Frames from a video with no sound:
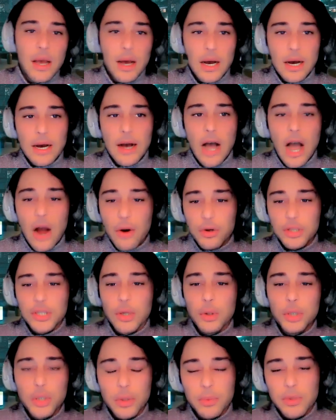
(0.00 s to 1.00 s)
our
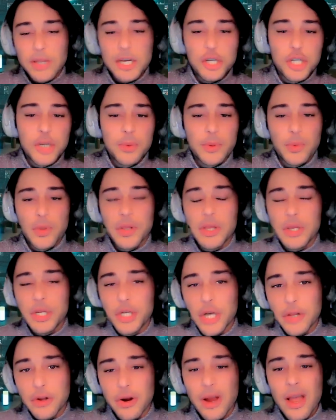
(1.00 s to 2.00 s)
social relationships with
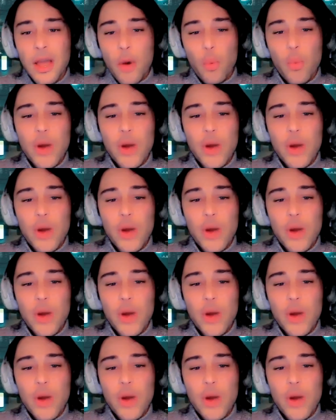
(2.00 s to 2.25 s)
each other,